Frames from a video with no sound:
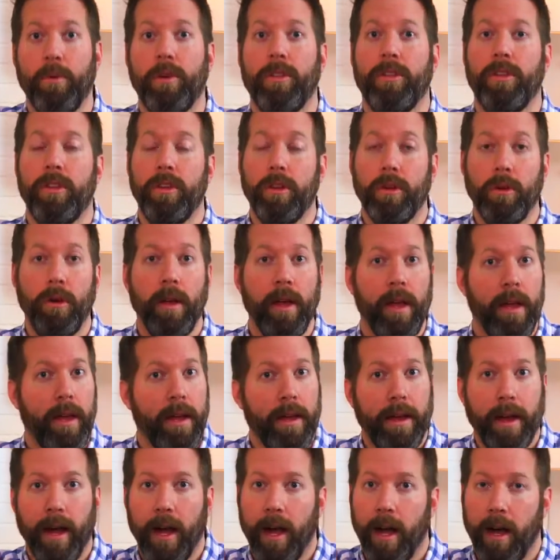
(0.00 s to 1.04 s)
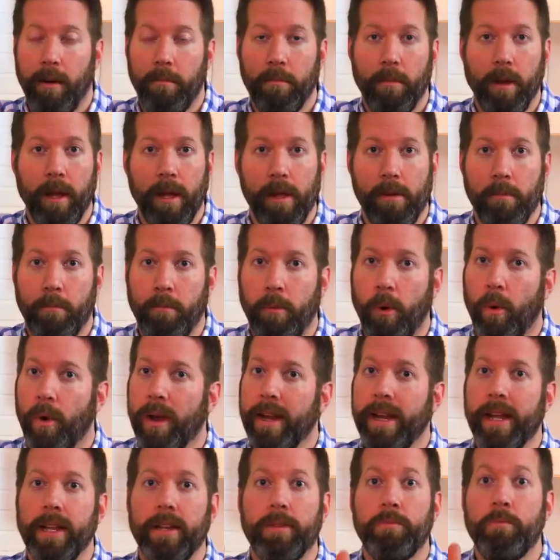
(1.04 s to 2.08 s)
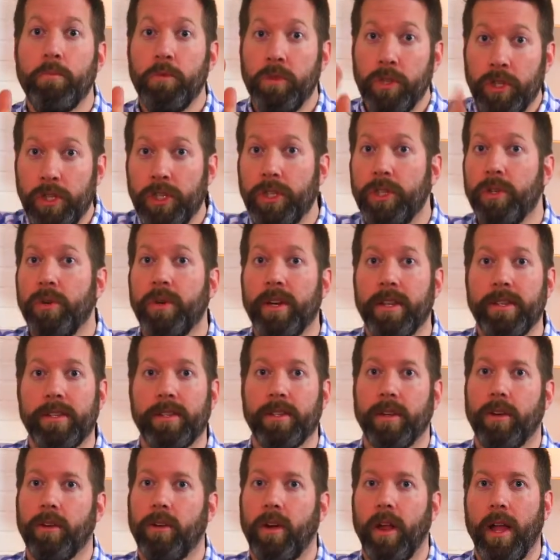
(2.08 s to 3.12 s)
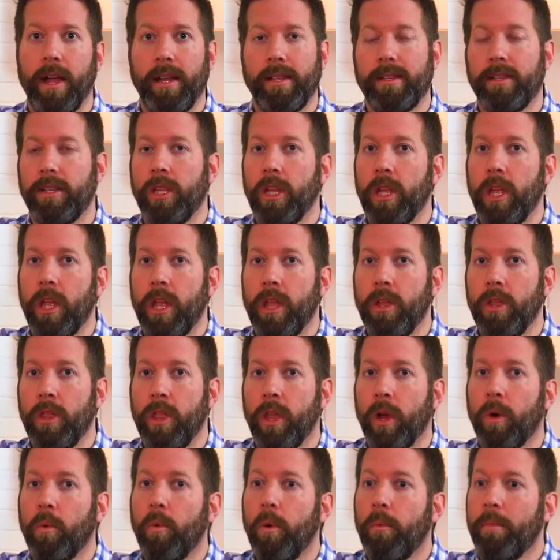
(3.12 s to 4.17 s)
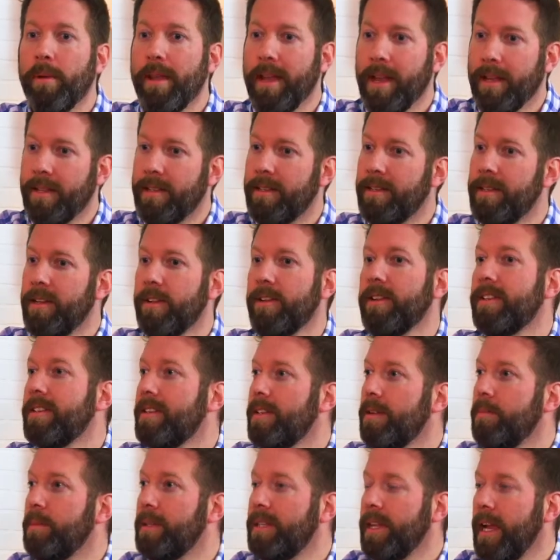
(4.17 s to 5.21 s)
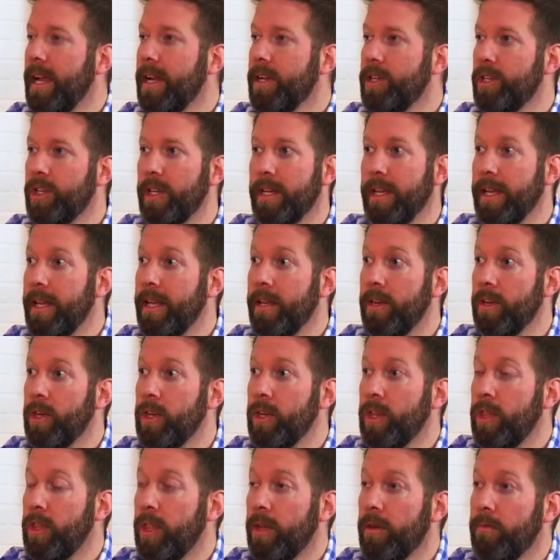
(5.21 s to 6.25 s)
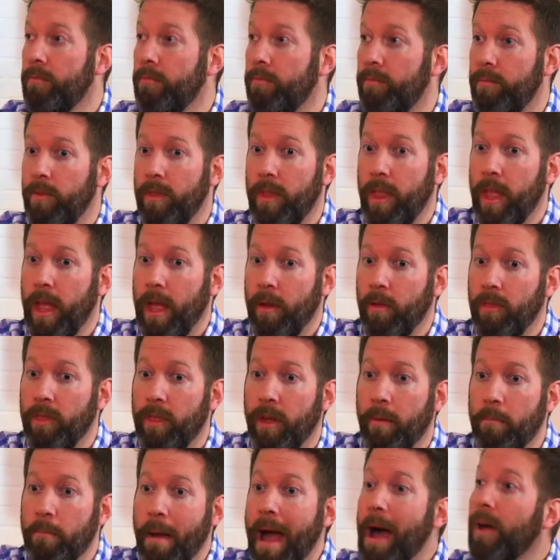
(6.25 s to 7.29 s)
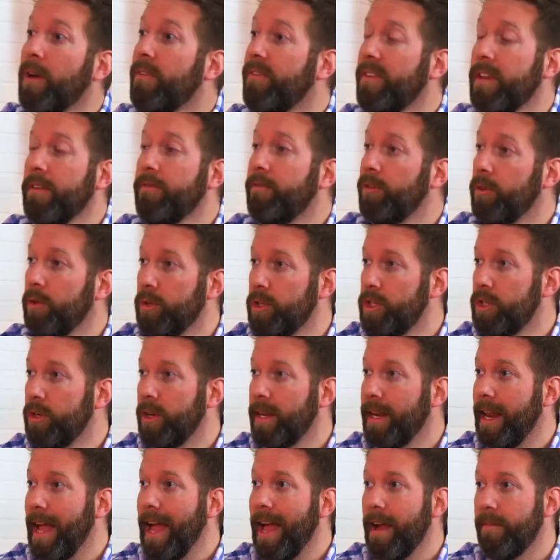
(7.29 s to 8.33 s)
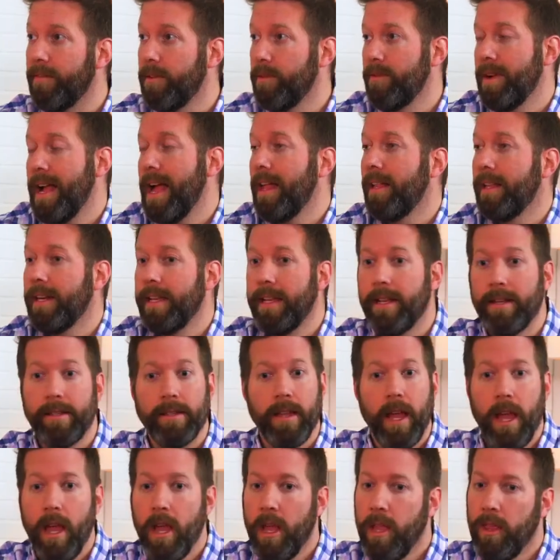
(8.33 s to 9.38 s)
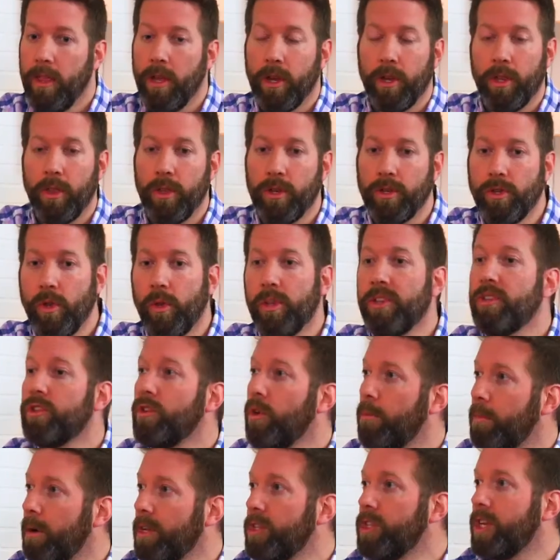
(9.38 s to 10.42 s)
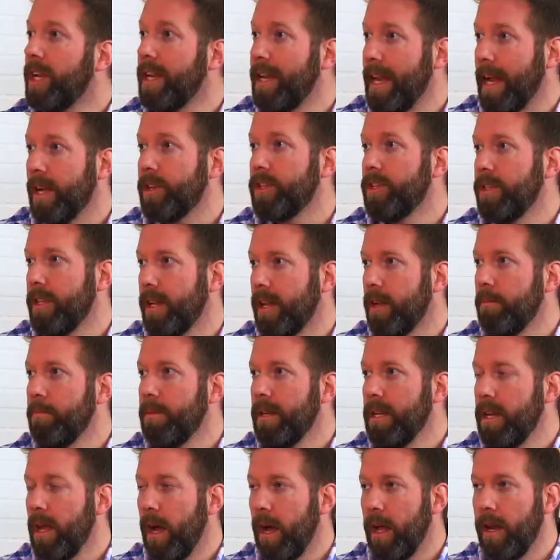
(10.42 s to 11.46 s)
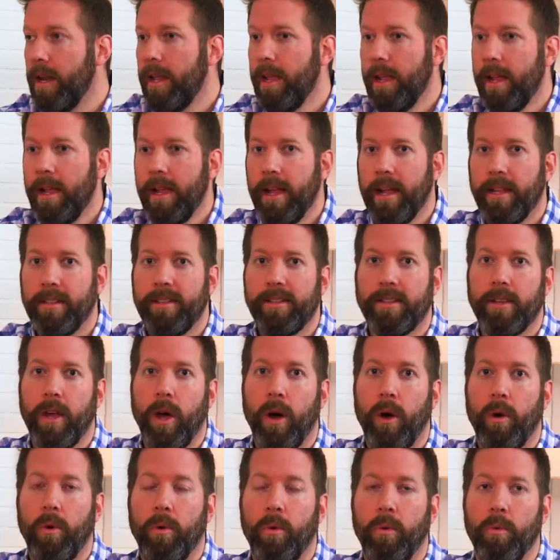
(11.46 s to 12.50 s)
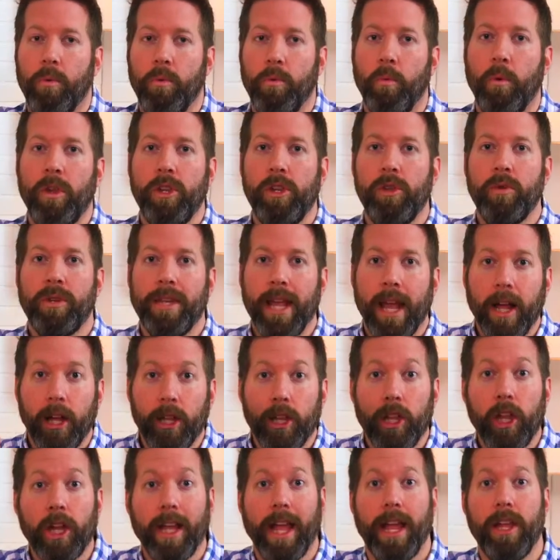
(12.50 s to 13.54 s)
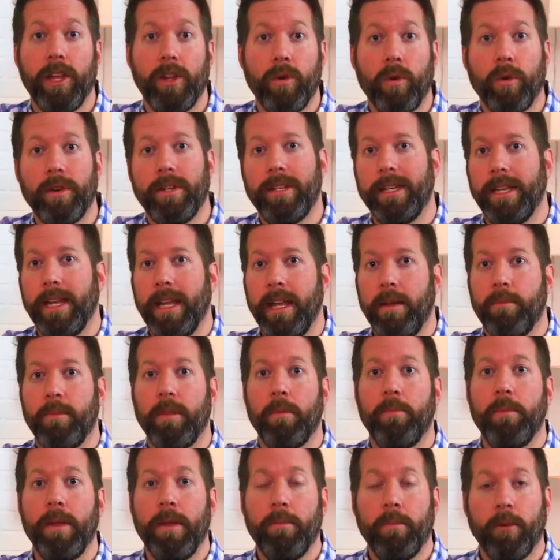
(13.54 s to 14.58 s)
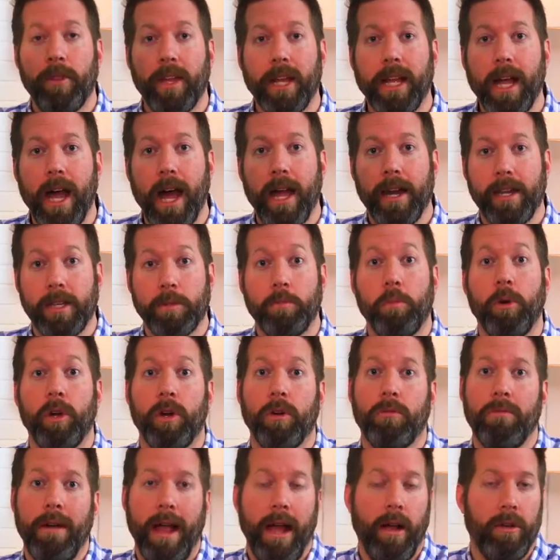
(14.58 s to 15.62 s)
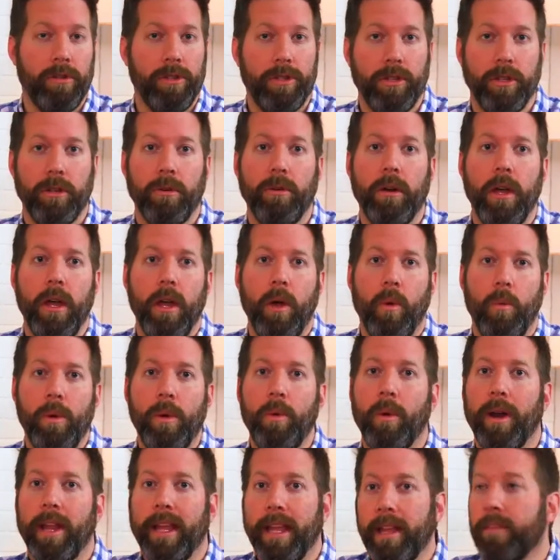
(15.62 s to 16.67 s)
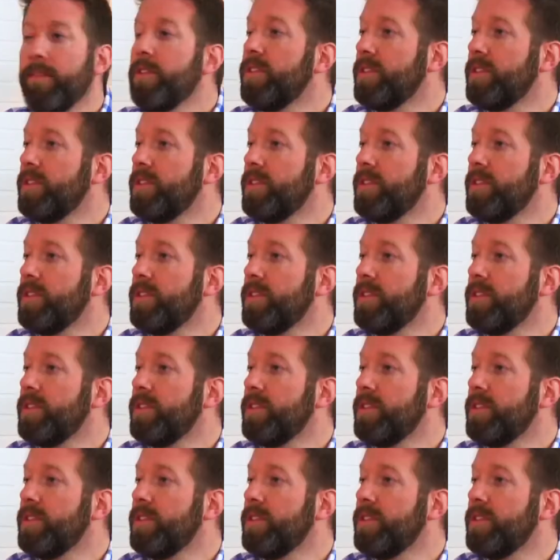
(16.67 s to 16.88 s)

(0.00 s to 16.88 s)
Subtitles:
with you, pointing students to Christ, there will be a serious limitation in the amount of influence you can have. The reality is there's only so much connection that can be done. And so when you take a look at your team, the people that God has put around you, we want to give you